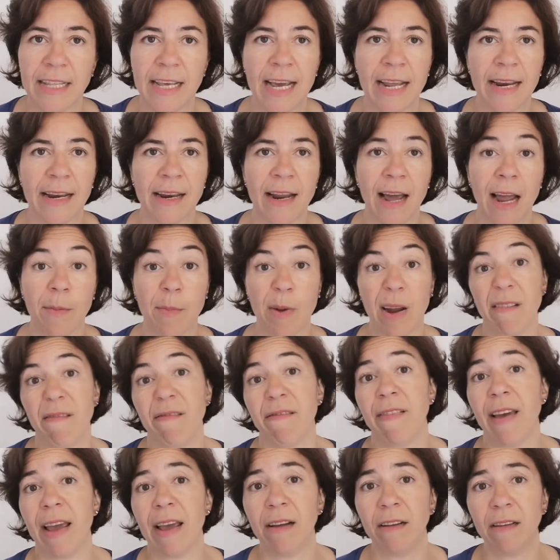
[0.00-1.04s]
then I might
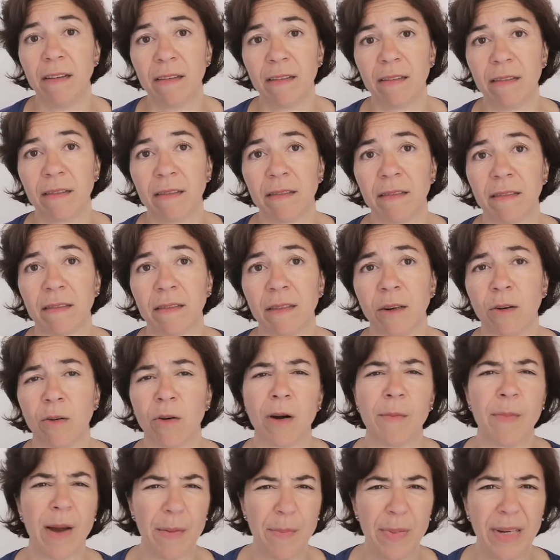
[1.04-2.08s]
fail or
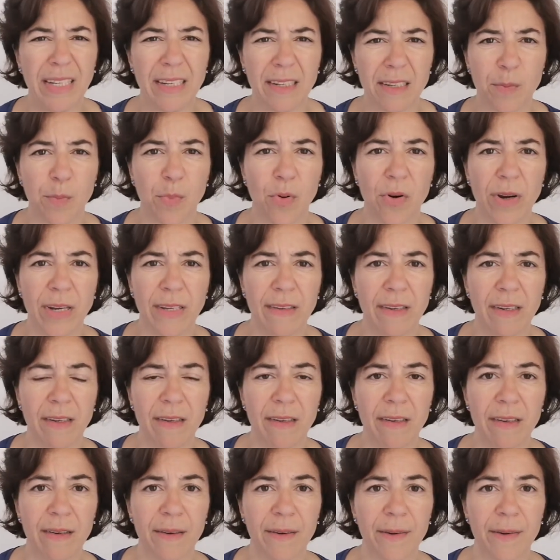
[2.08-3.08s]
I might be disappointed.